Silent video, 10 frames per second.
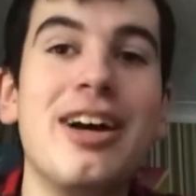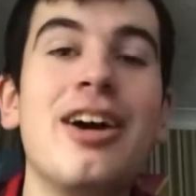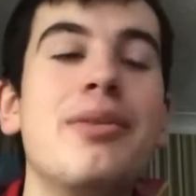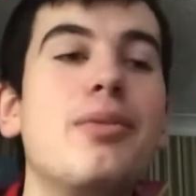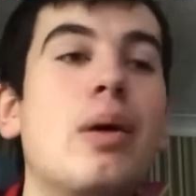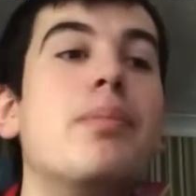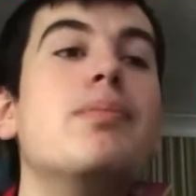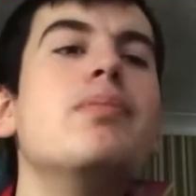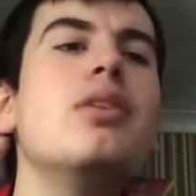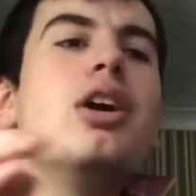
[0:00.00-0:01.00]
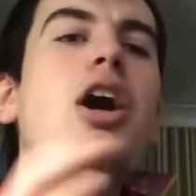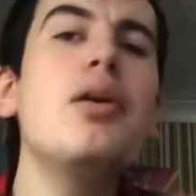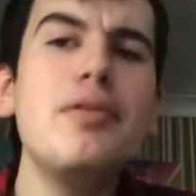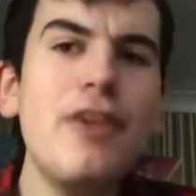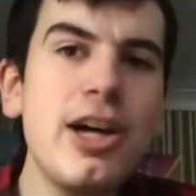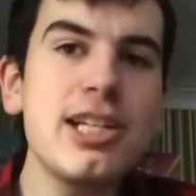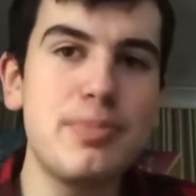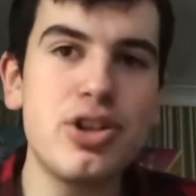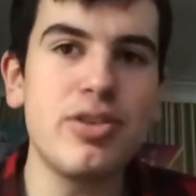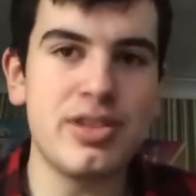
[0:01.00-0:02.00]
A vast
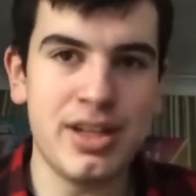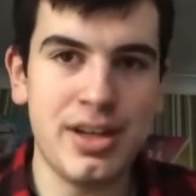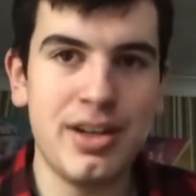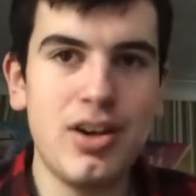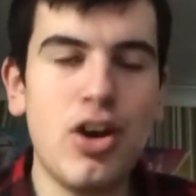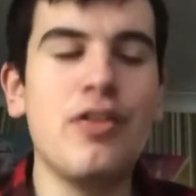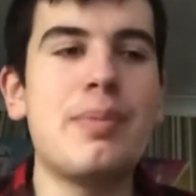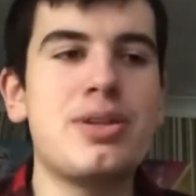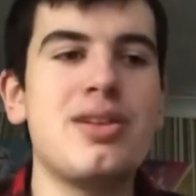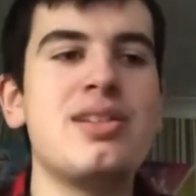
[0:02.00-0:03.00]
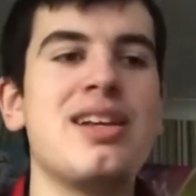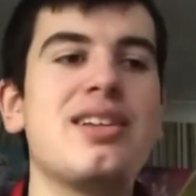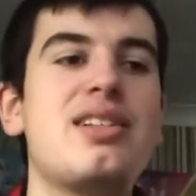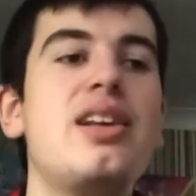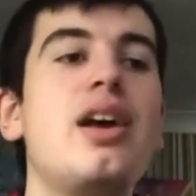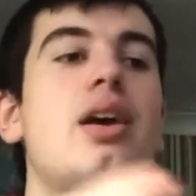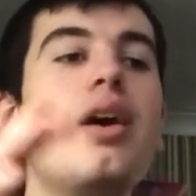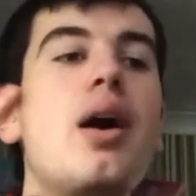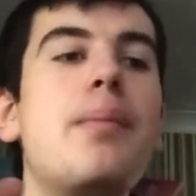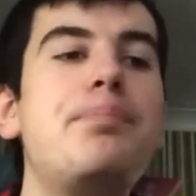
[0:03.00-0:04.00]
majority of episode 6,
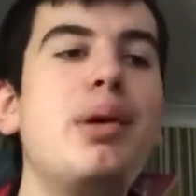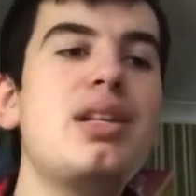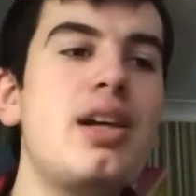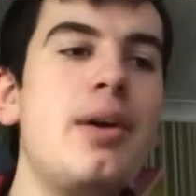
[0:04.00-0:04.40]
but